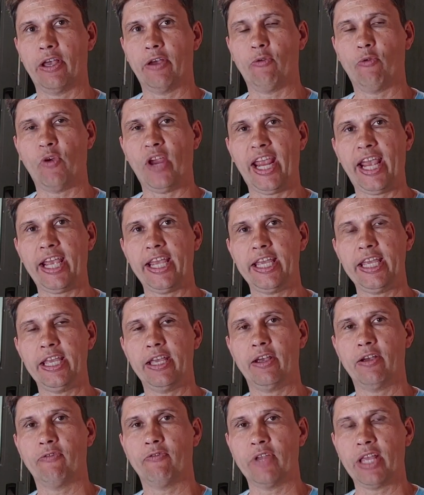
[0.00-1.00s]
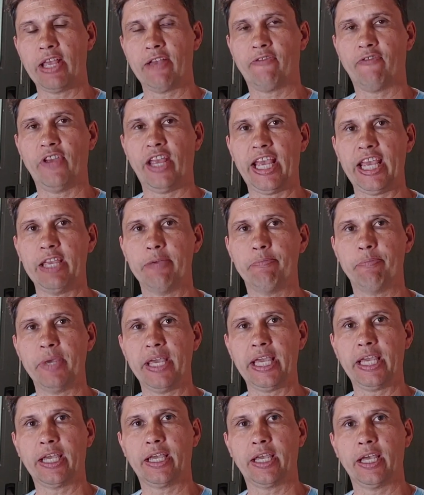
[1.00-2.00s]
very
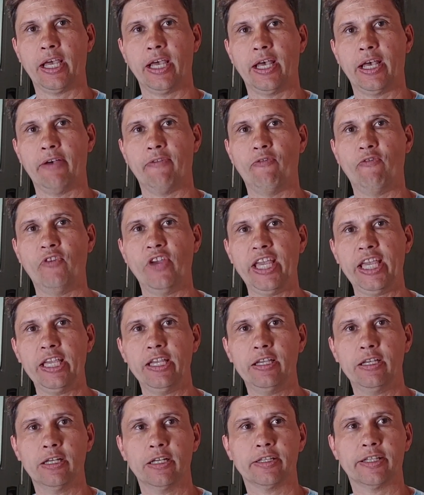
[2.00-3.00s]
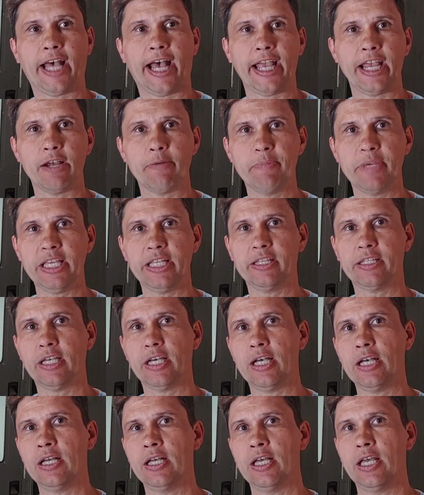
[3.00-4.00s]
big wing
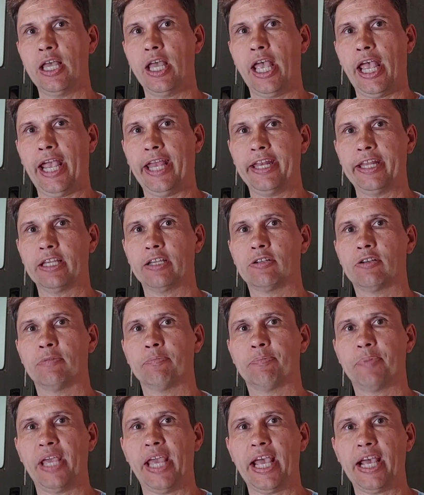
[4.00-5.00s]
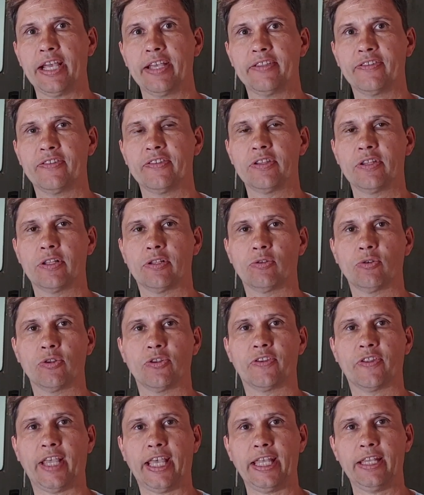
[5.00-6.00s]
diameter, and in comparison to
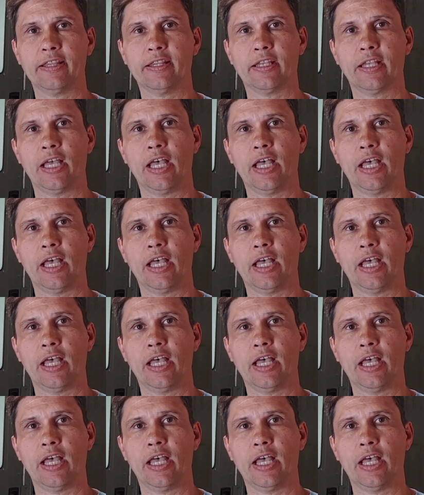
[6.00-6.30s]
that,